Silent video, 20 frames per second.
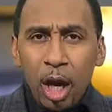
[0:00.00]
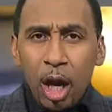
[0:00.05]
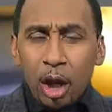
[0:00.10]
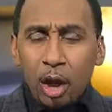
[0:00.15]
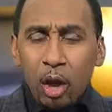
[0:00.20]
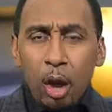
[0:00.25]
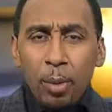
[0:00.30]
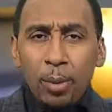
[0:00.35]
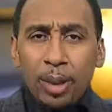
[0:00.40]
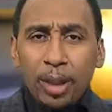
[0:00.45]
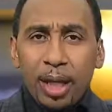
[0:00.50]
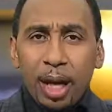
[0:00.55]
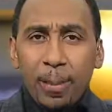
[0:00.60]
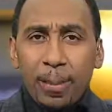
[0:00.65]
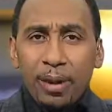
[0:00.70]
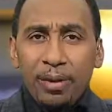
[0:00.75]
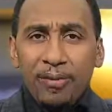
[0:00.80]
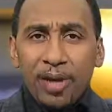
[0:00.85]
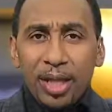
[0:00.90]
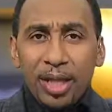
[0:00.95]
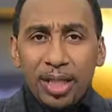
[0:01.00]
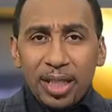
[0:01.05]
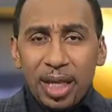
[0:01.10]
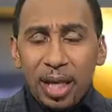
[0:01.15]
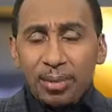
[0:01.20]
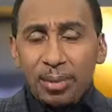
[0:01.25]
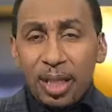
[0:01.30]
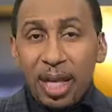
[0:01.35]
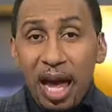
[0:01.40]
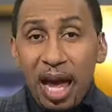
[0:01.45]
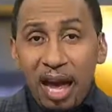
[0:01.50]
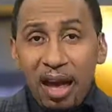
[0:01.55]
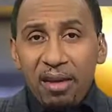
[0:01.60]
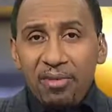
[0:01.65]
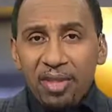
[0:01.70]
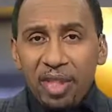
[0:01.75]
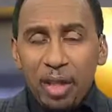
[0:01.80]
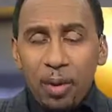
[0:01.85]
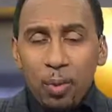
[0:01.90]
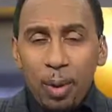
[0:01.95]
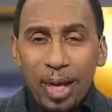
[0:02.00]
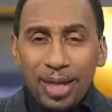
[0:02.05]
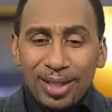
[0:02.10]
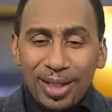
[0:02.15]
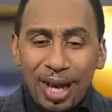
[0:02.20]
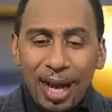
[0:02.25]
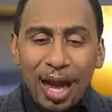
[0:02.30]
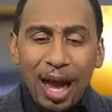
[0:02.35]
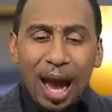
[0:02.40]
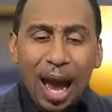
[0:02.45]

along with a couple of other teams in the AFC West.